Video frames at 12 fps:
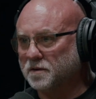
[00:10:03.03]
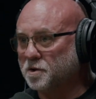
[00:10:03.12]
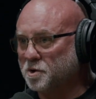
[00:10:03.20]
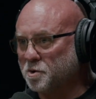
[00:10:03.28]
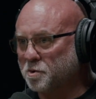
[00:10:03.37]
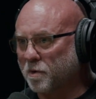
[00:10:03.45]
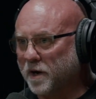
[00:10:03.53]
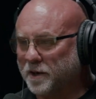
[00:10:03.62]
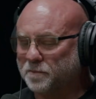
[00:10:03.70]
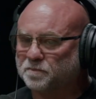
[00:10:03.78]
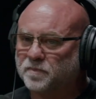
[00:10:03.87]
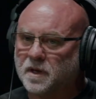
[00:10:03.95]
the Ukraine.
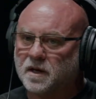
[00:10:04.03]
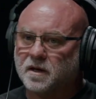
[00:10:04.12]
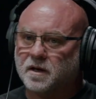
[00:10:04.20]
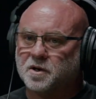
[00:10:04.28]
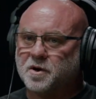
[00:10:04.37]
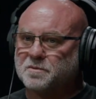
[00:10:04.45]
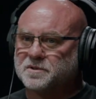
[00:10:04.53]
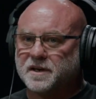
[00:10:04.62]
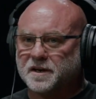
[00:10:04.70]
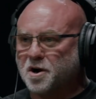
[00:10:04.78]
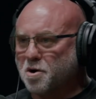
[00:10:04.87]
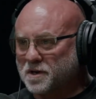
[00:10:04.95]
You know, I was
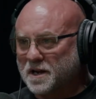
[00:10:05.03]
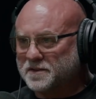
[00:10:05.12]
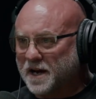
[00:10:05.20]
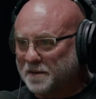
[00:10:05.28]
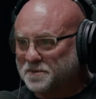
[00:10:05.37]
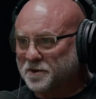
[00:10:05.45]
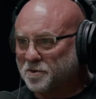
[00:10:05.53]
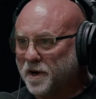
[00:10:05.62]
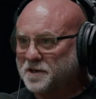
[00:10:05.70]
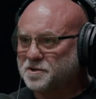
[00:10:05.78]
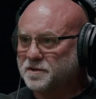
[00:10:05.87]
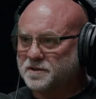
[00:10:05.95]
getting all types of
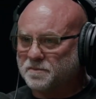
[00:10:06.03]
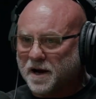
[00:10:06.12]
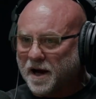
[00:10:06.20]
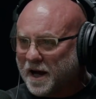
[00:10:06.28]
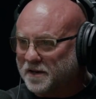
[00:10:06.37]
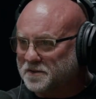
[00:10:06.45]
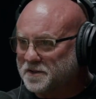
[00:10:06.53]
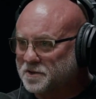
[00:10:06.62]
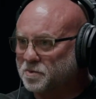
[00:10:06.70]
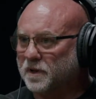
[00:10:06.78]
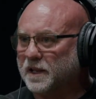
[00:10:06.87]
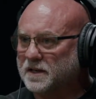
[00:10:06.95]
questions about how does this
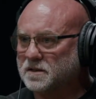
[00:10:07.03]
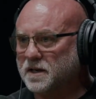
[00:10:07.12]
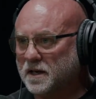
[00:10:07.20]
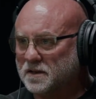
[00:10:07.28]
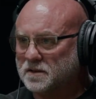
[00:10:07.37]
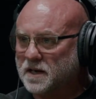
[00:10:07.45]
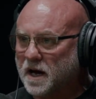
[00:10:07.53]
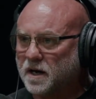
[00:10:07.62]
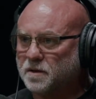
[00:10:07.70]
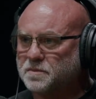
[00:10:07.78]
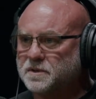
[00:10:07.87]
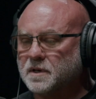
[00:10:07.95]
relate to end times, sure.